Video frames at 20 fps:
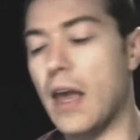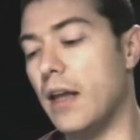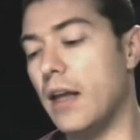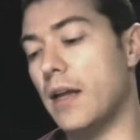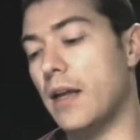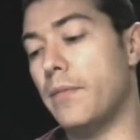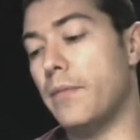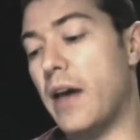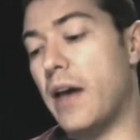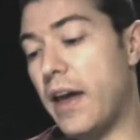
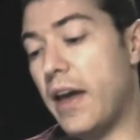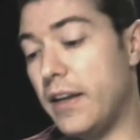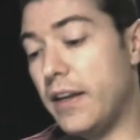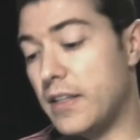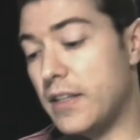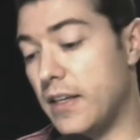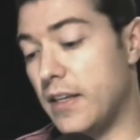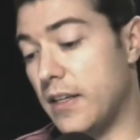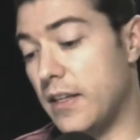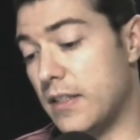Number
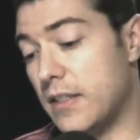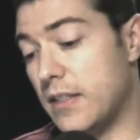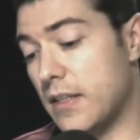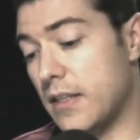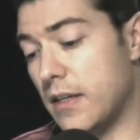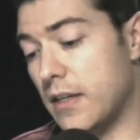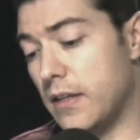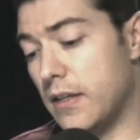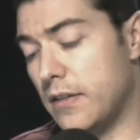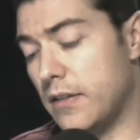8 is
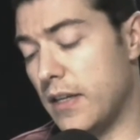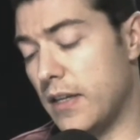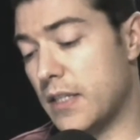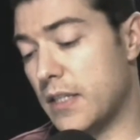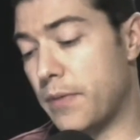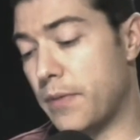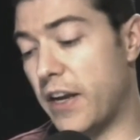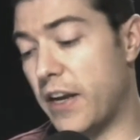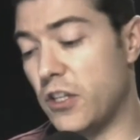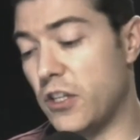the
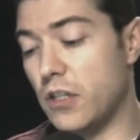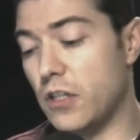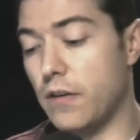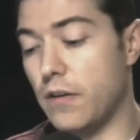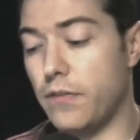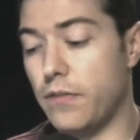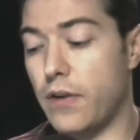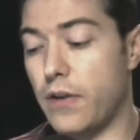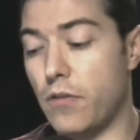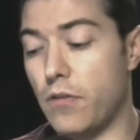expansion of
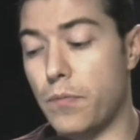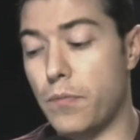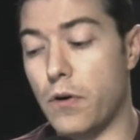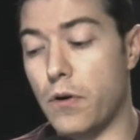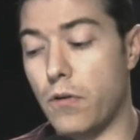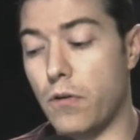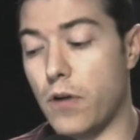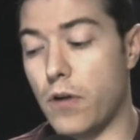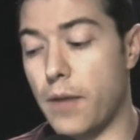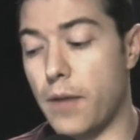the federal
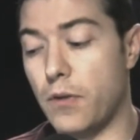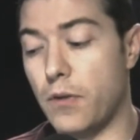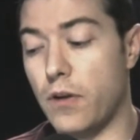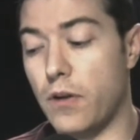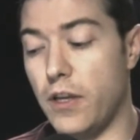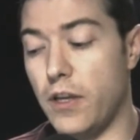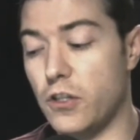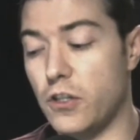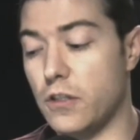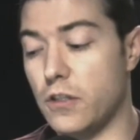program
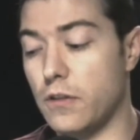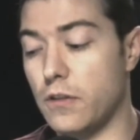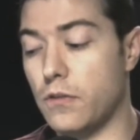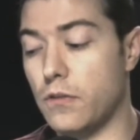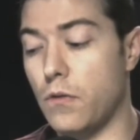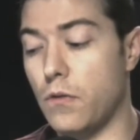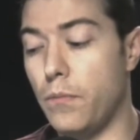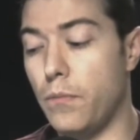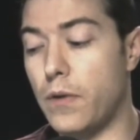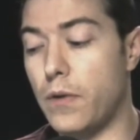cohesion
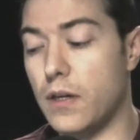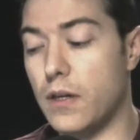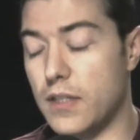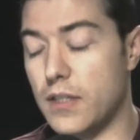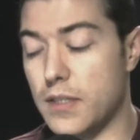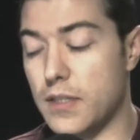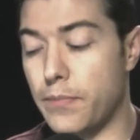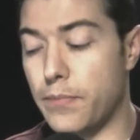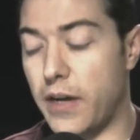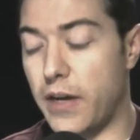through
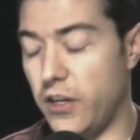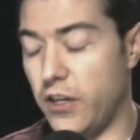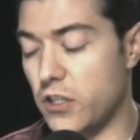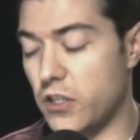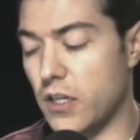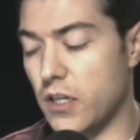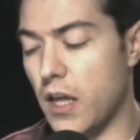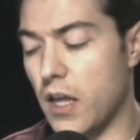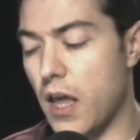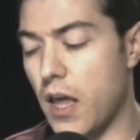
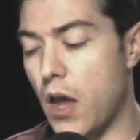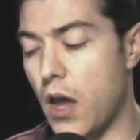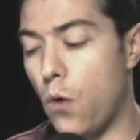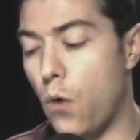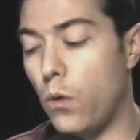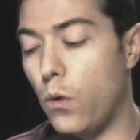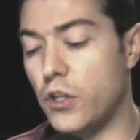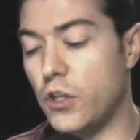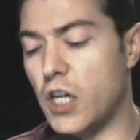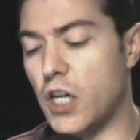participation,
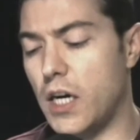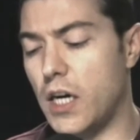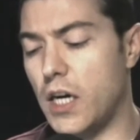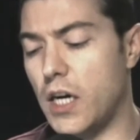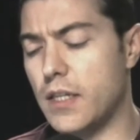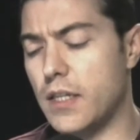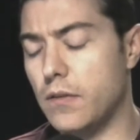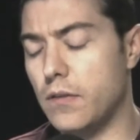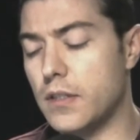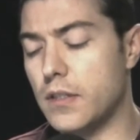which I
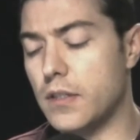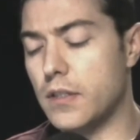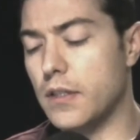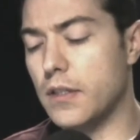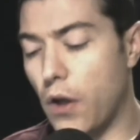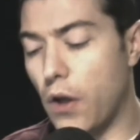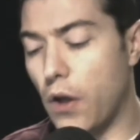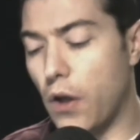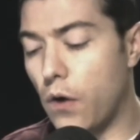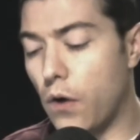don't
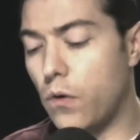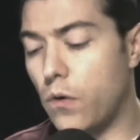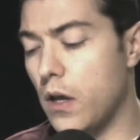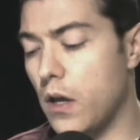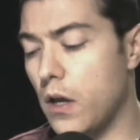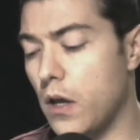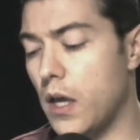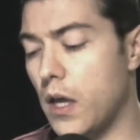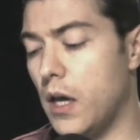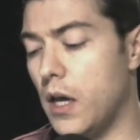know.
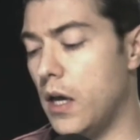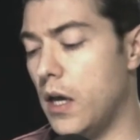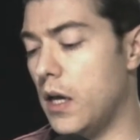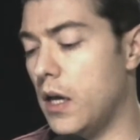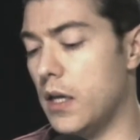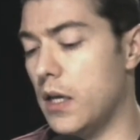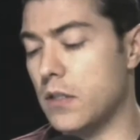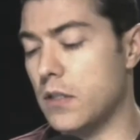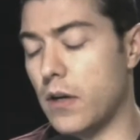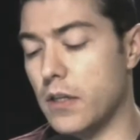
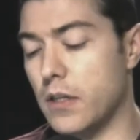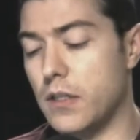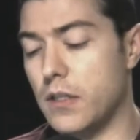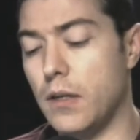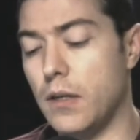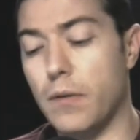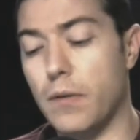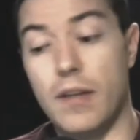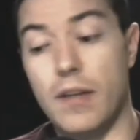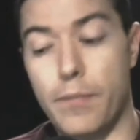So
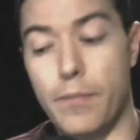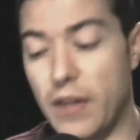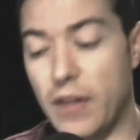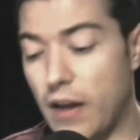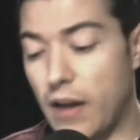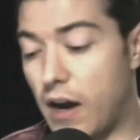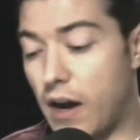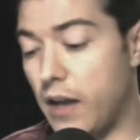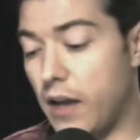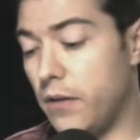continue with number
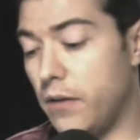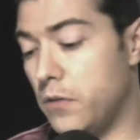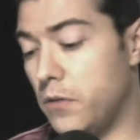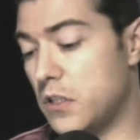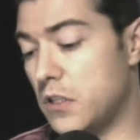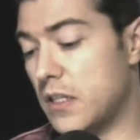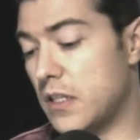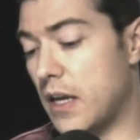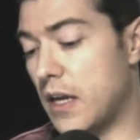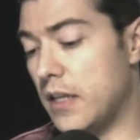9, which
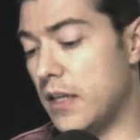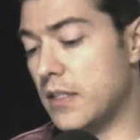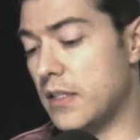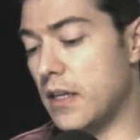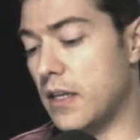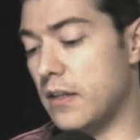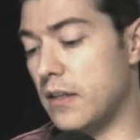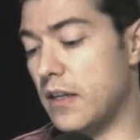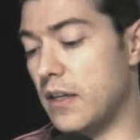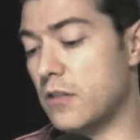says
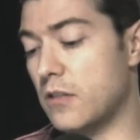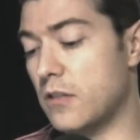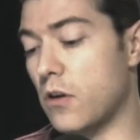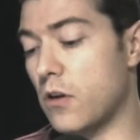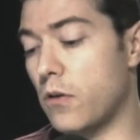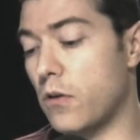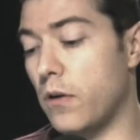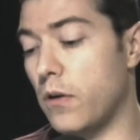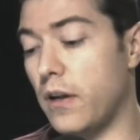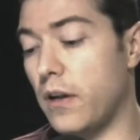the
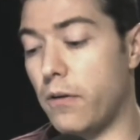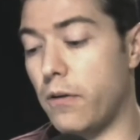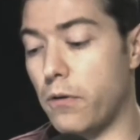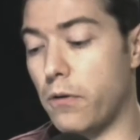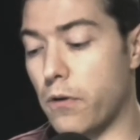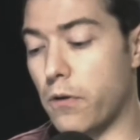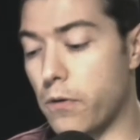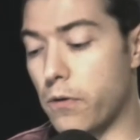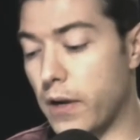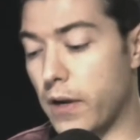
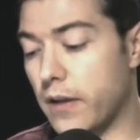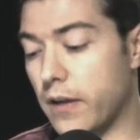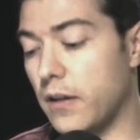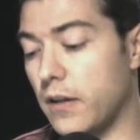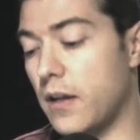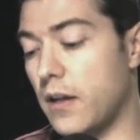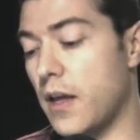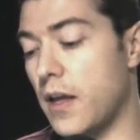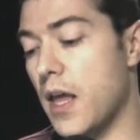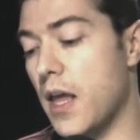
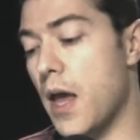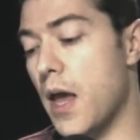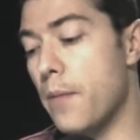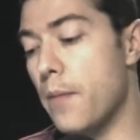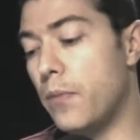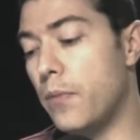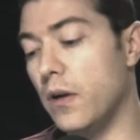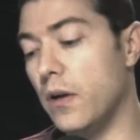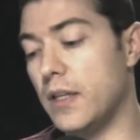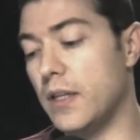extracurricular
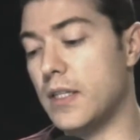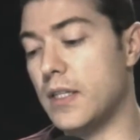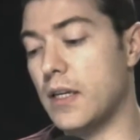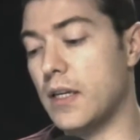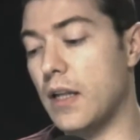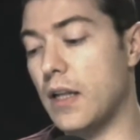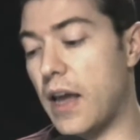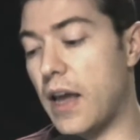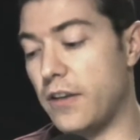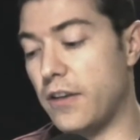
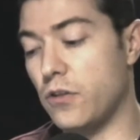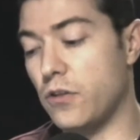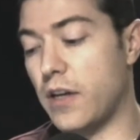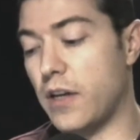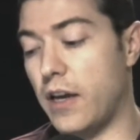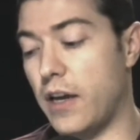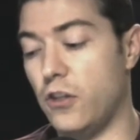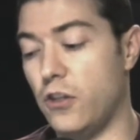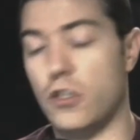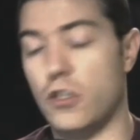political
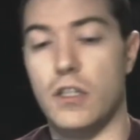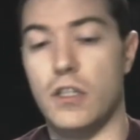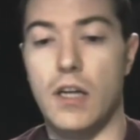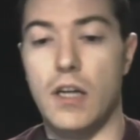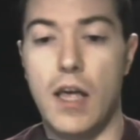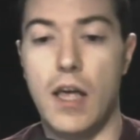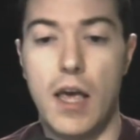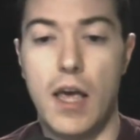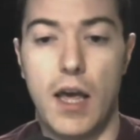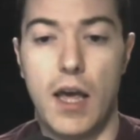education
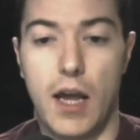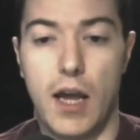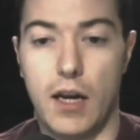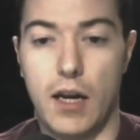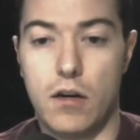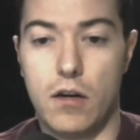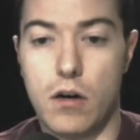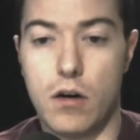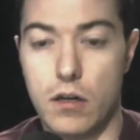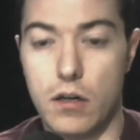in
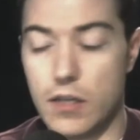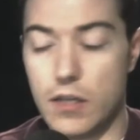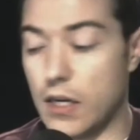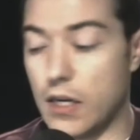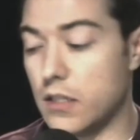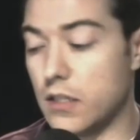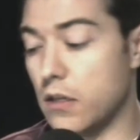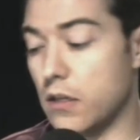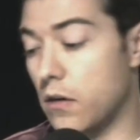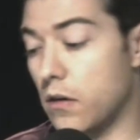
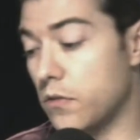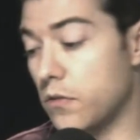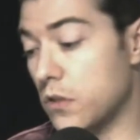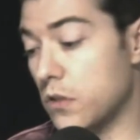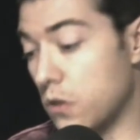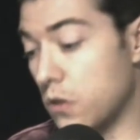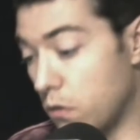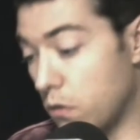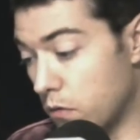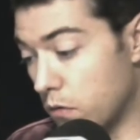context of
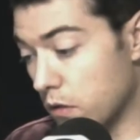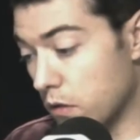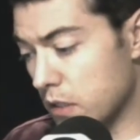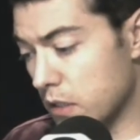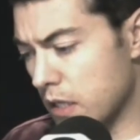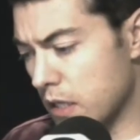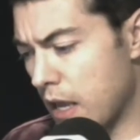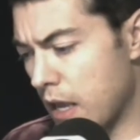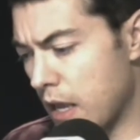schools,